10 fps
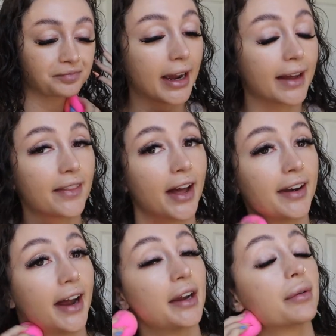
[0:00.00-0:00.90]
And that
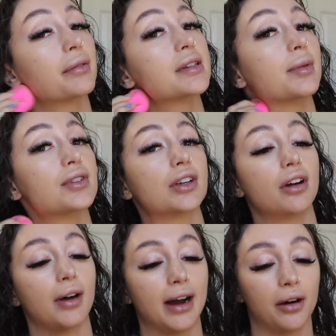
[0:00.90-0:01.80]
night we were supposed to
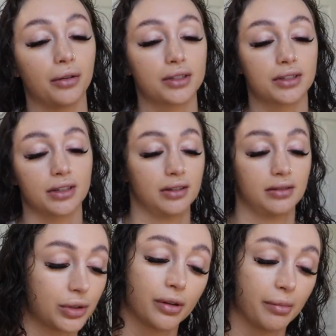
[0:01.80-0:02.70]
go out
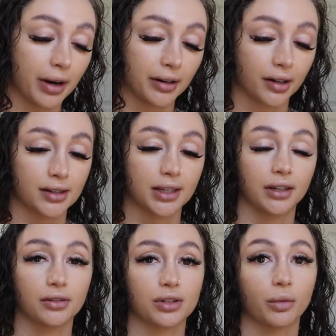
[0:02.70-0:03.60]
to a bar
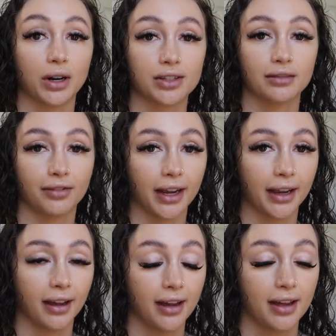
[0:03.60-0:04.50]
casino to watch the fight.